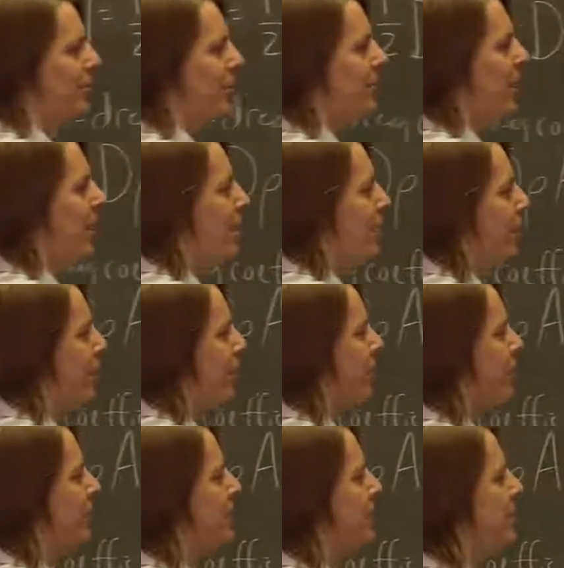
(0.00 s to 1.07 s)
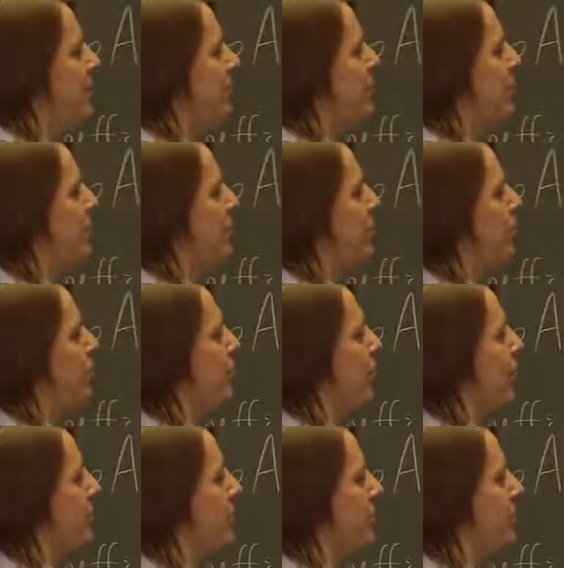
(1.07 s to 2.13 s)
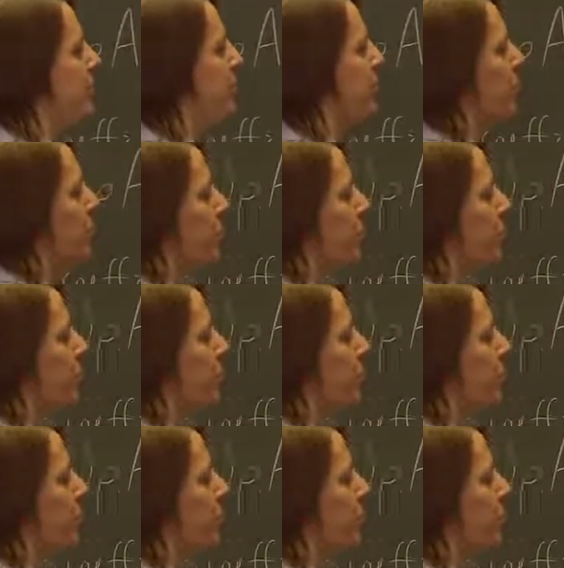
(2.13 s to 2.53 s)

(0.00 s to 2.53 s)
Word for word: stuff. But under these typical drop conditions we're